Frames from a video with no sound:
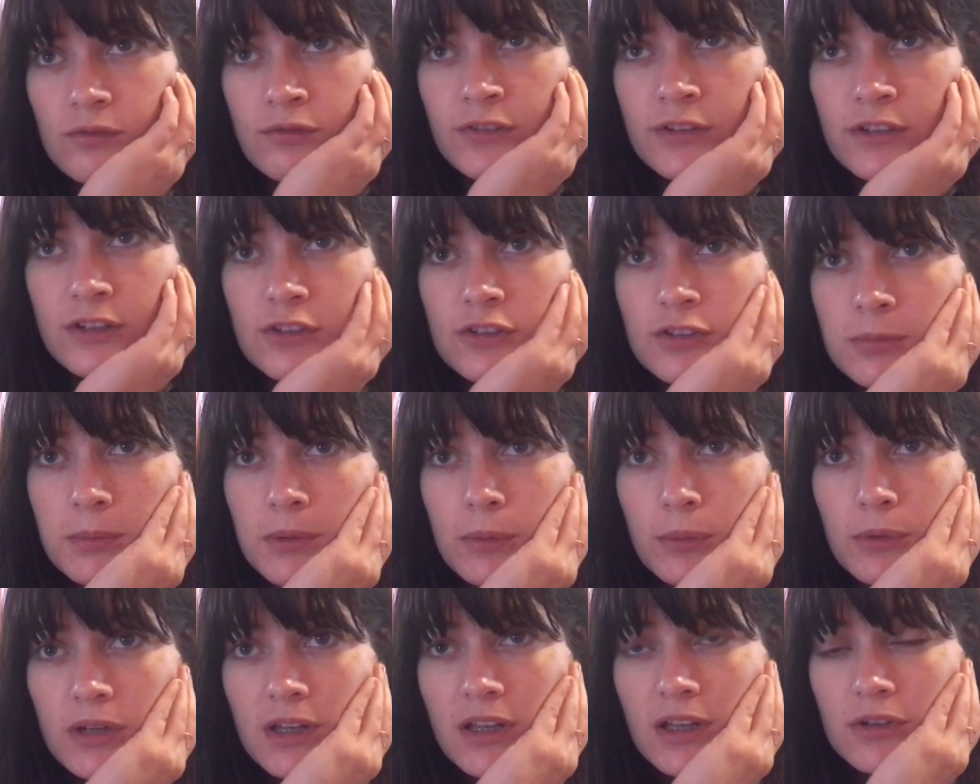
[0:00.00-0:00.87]
finished my
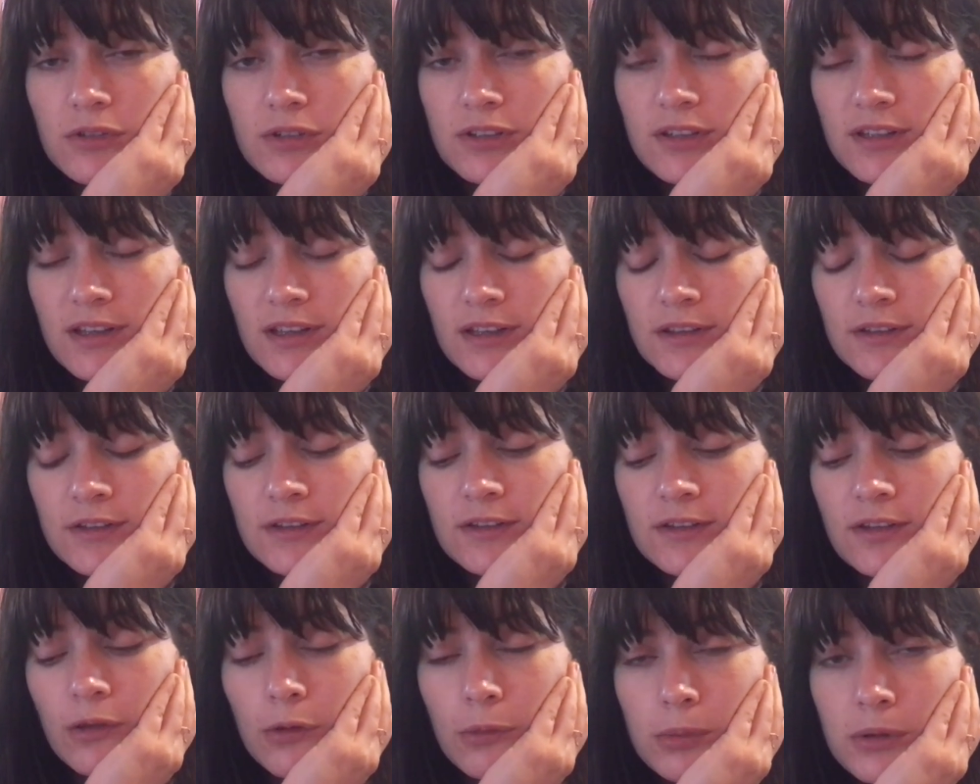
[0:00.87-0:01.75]
100 day
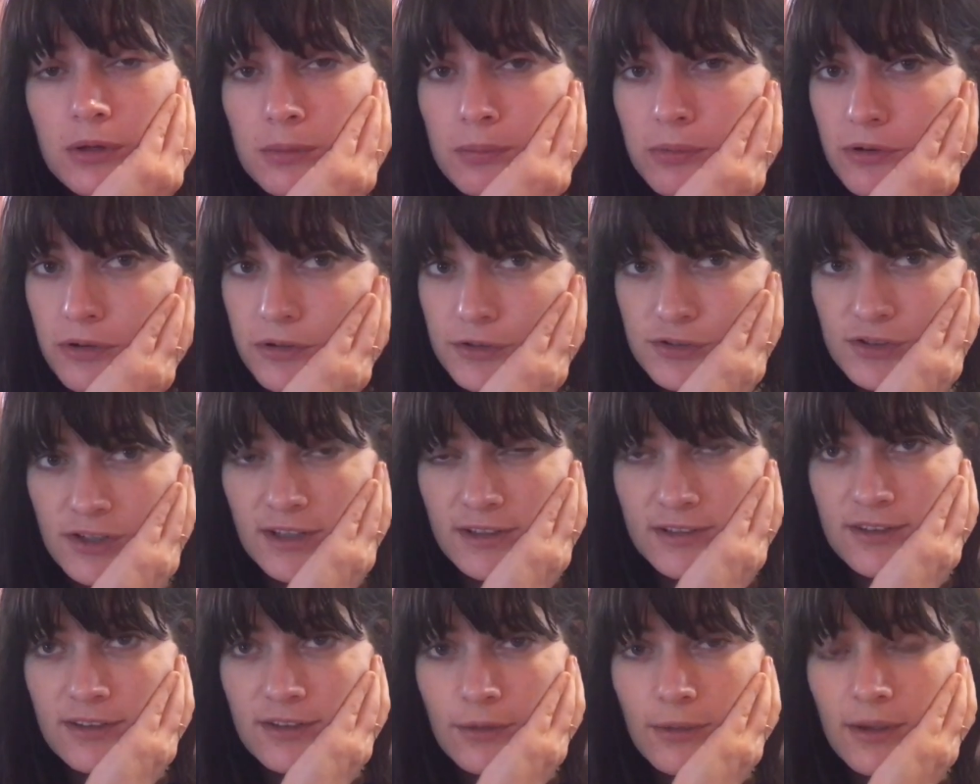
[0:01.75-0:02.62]
sober
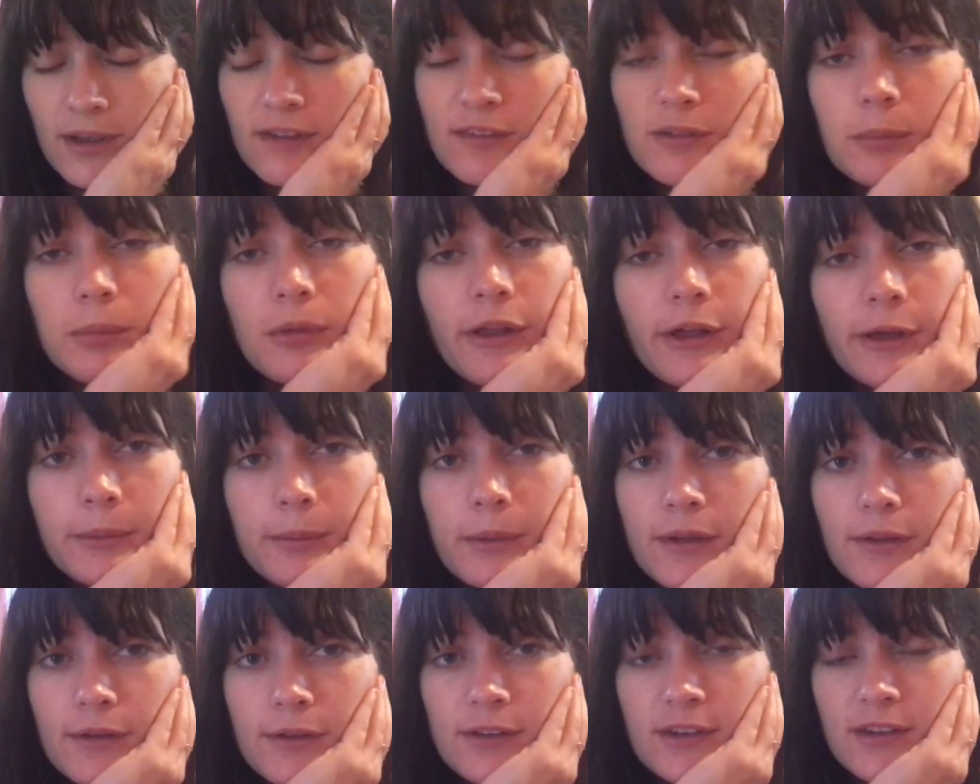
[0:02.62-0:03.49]
project, so I have a blog
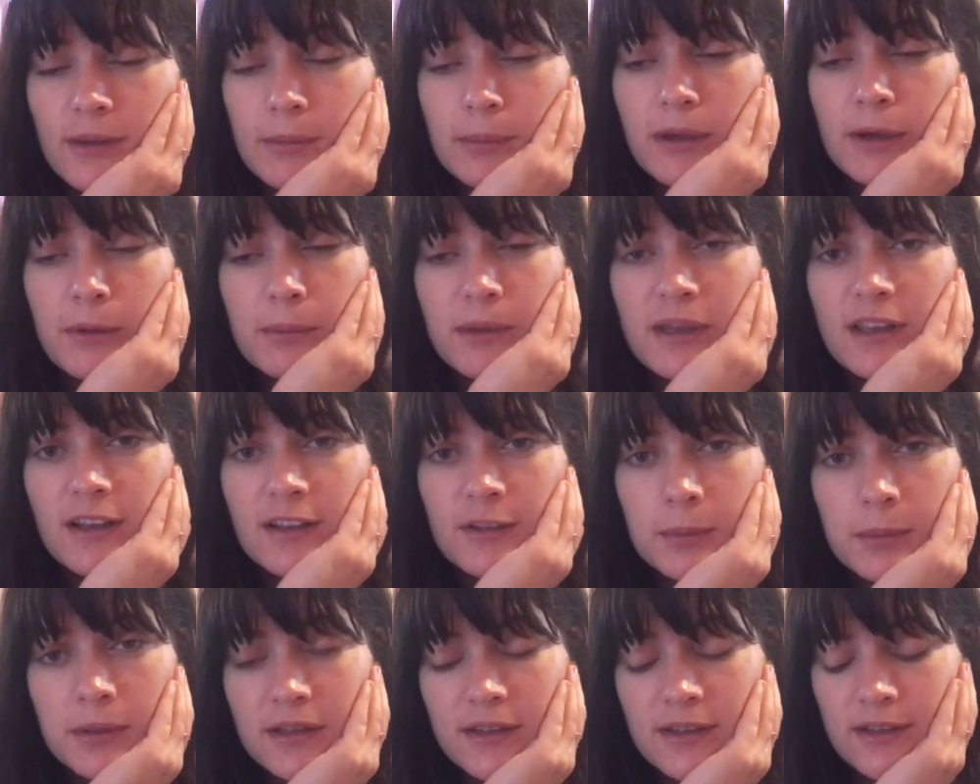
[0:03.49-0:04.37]
post about my
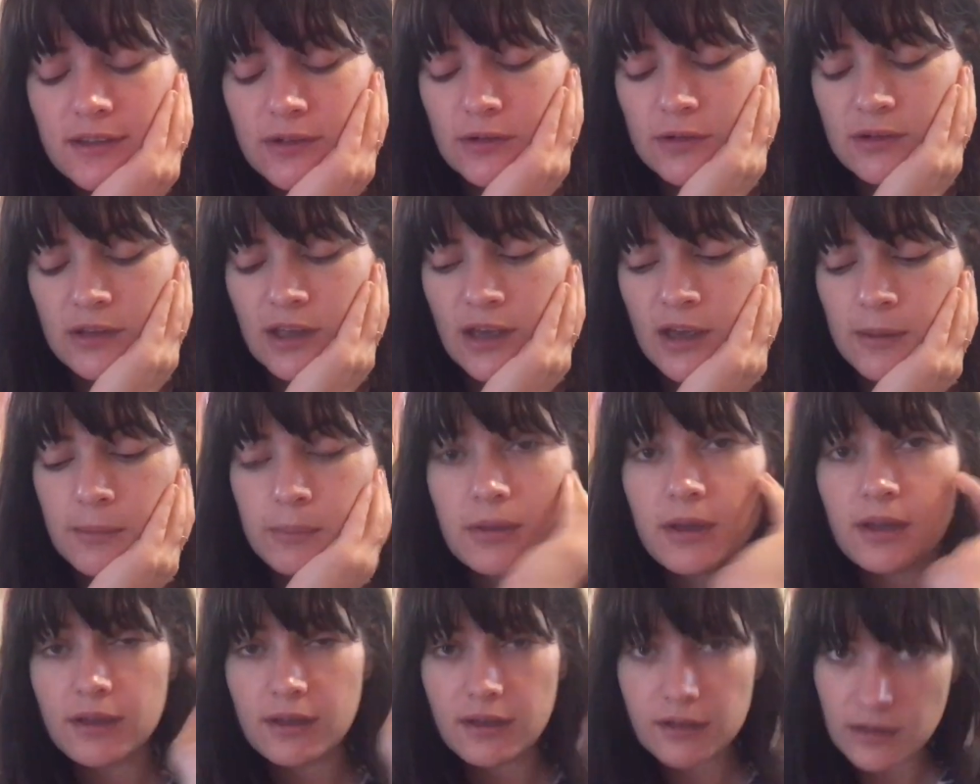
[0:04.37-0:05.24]
experience doing that,
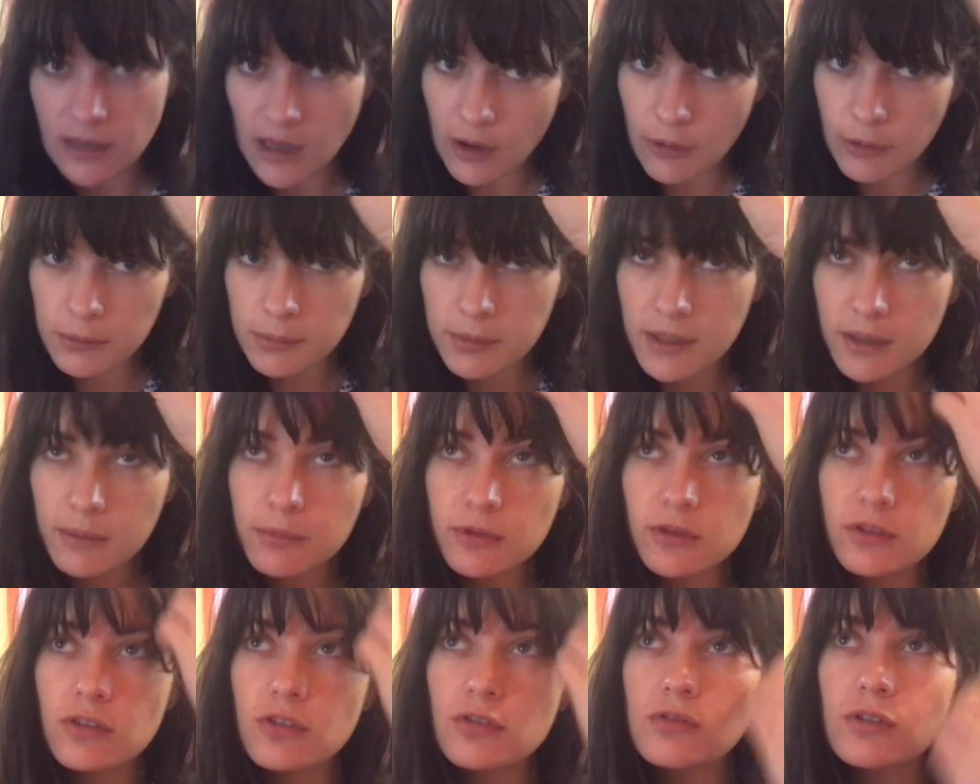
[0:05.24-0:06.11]
but now I've been able
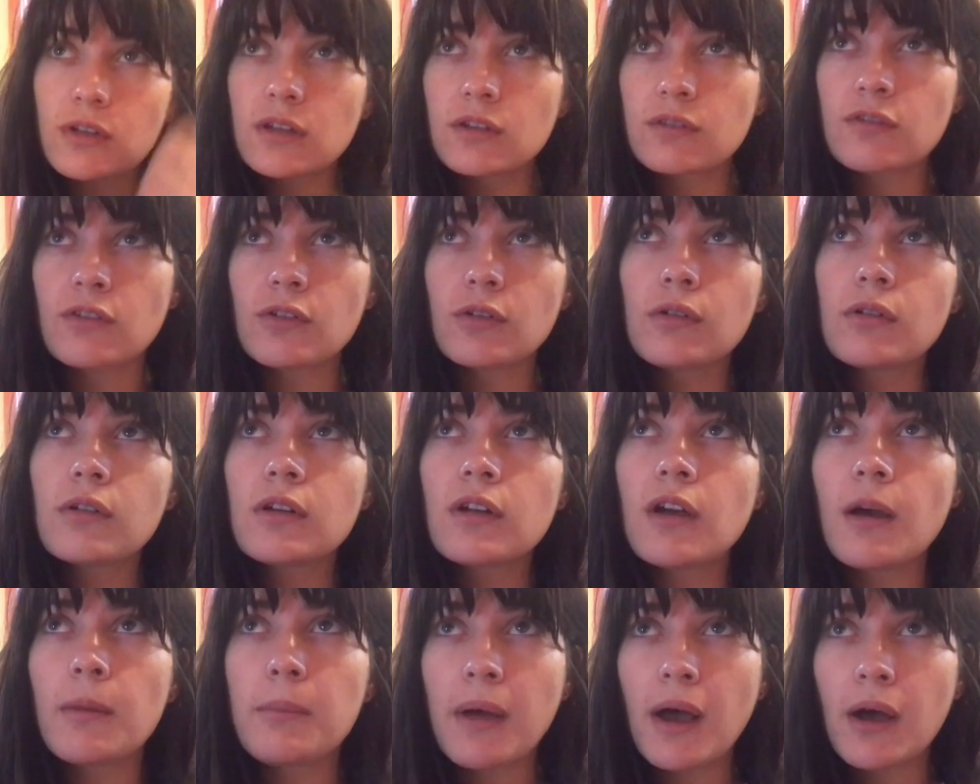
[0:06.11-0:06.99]
to drink for
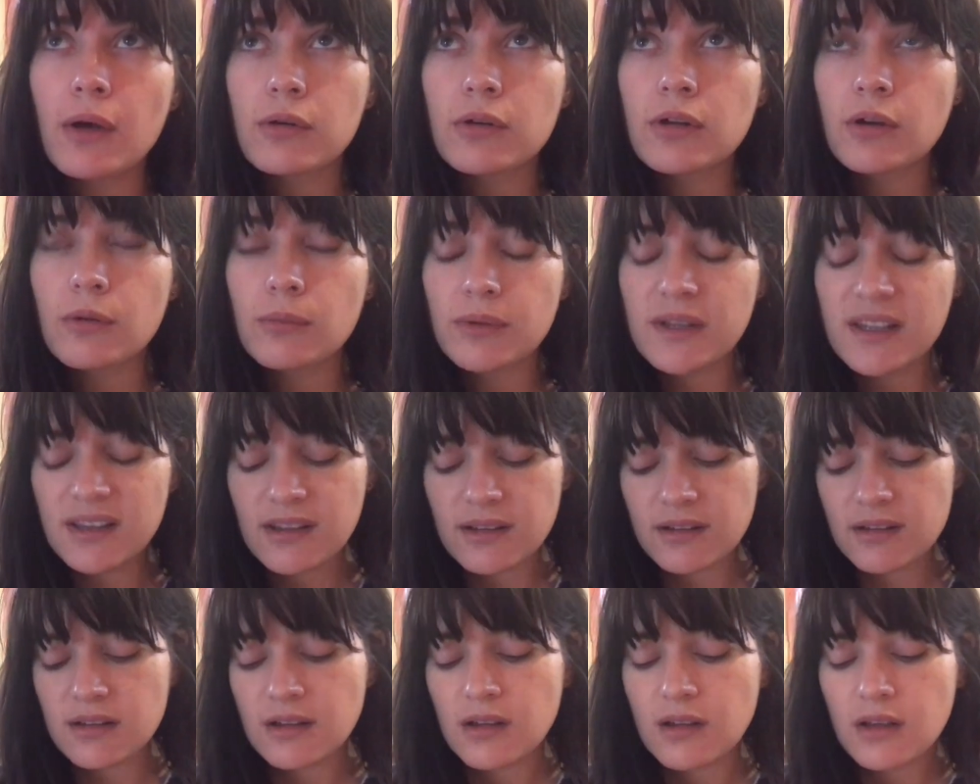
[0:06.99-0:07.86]
about a week,